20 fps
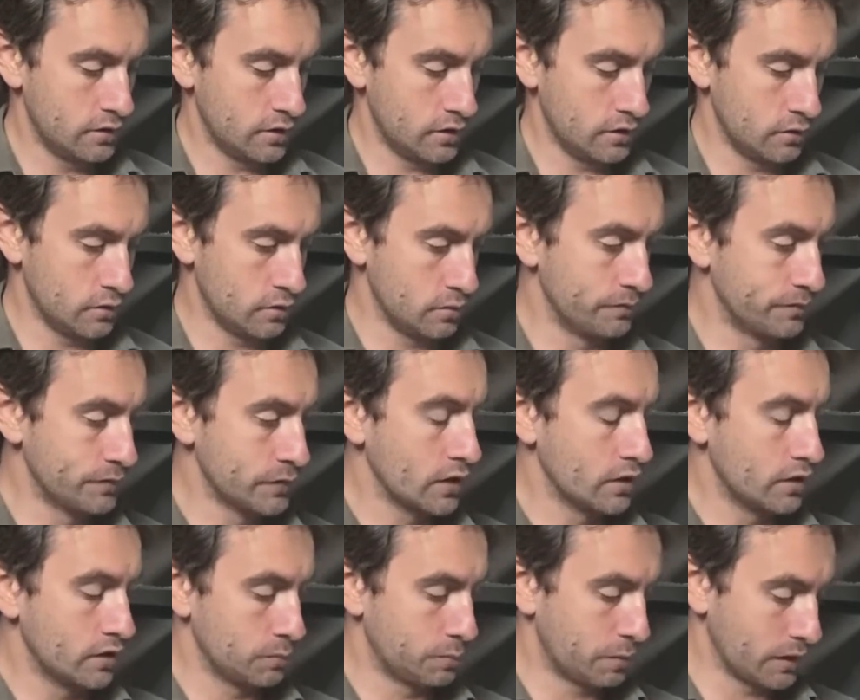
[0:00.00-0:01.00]

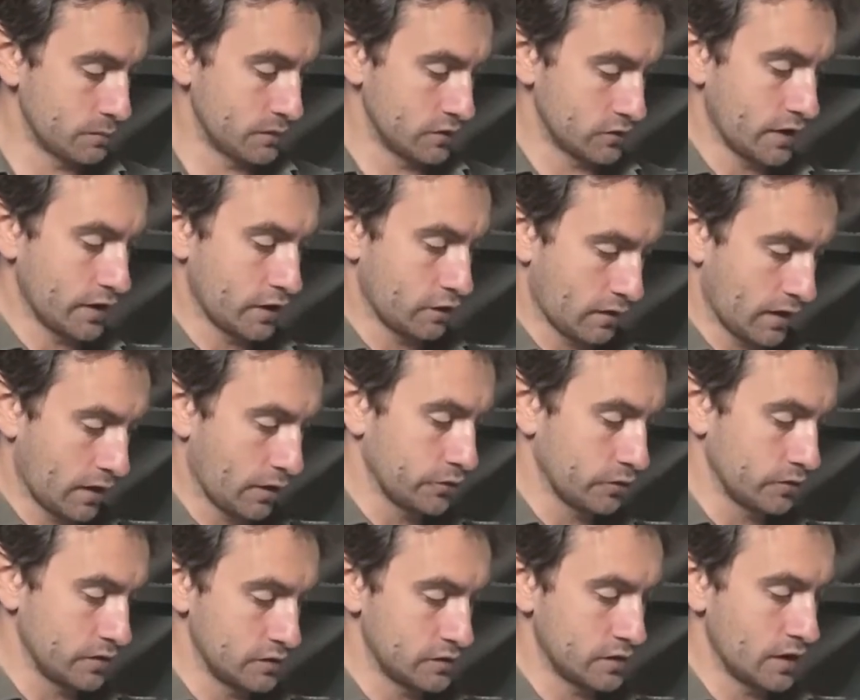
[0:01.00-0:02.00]
The pigments get ground
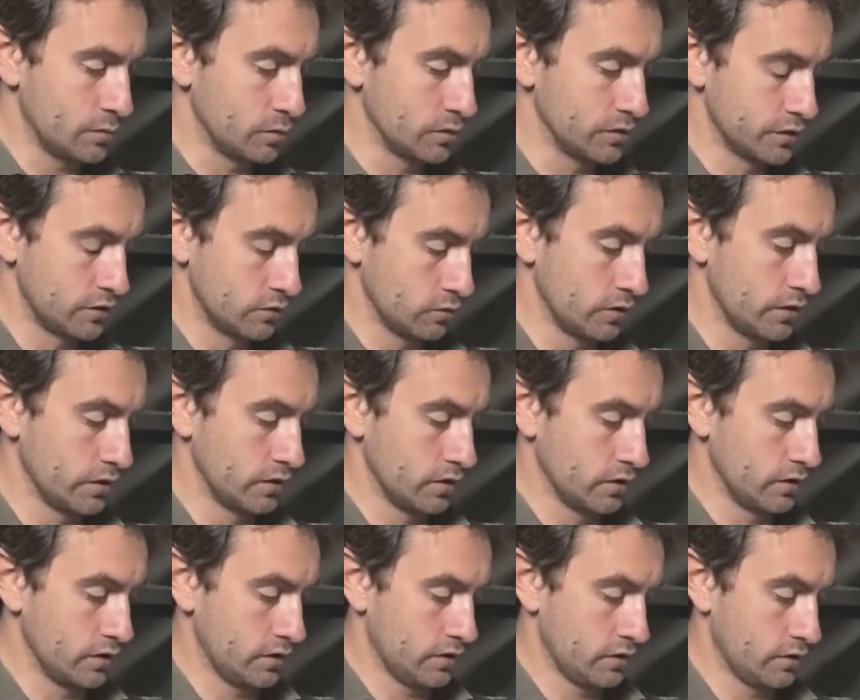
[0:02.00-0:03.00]
on these tables in
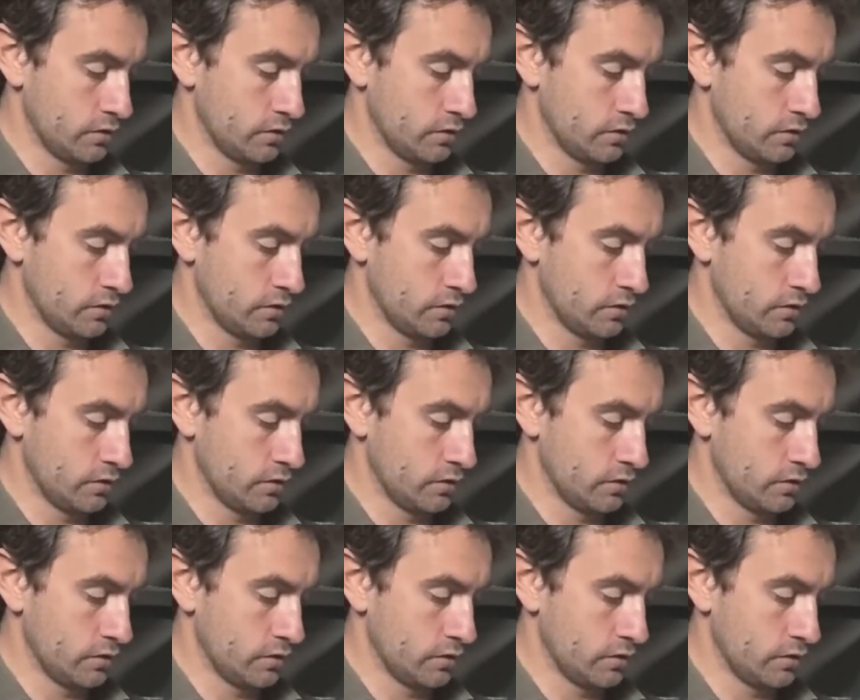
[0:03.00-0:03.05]
oil